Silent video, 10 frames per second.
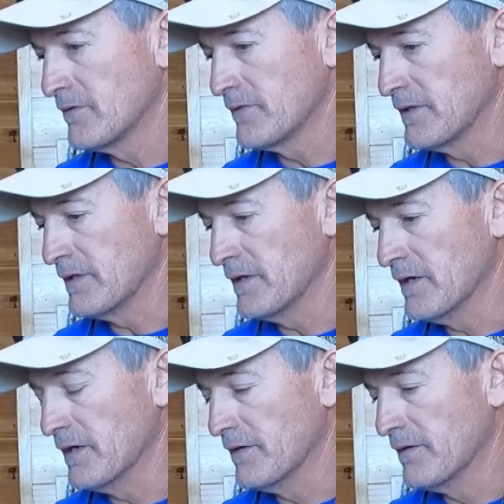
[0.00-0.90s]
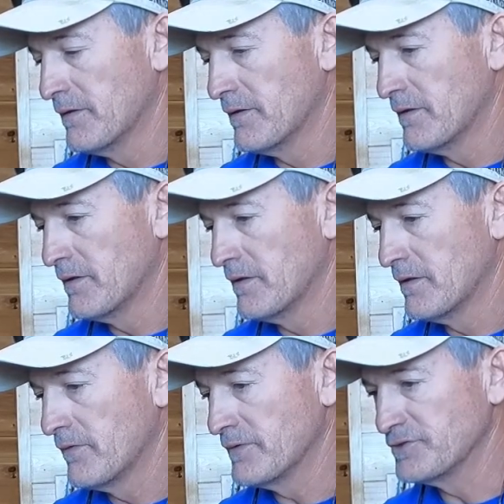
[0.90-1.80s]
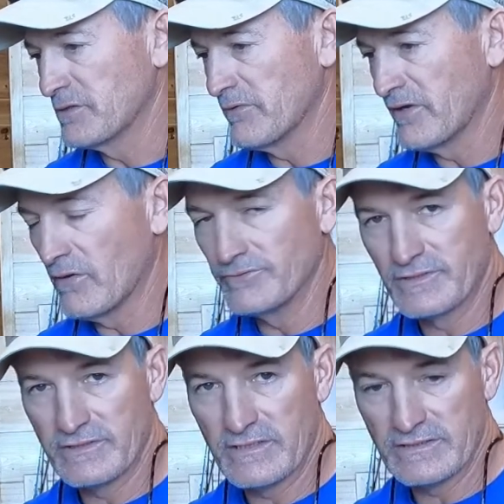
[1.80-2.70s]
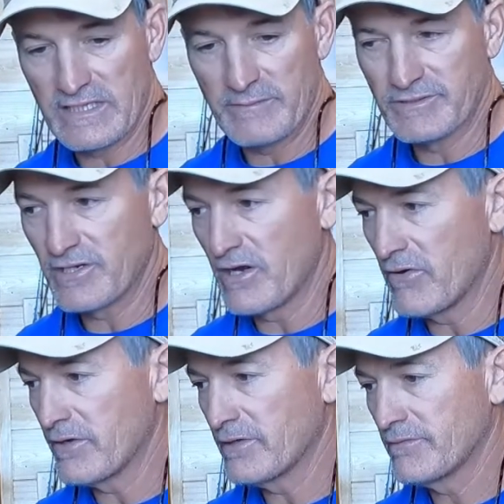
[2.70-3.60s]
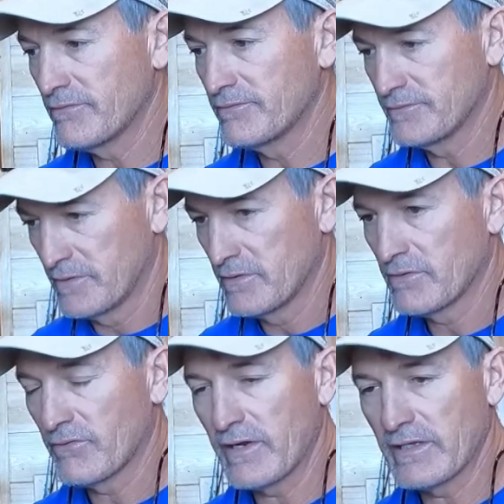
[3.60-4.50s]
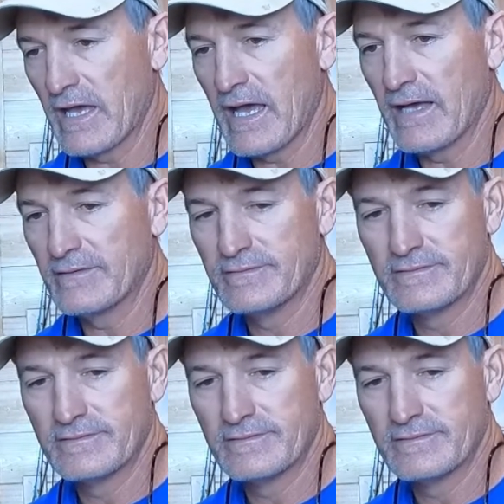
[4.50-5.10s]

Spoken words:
The gentleman that owns it, his name is Terry. Great guy.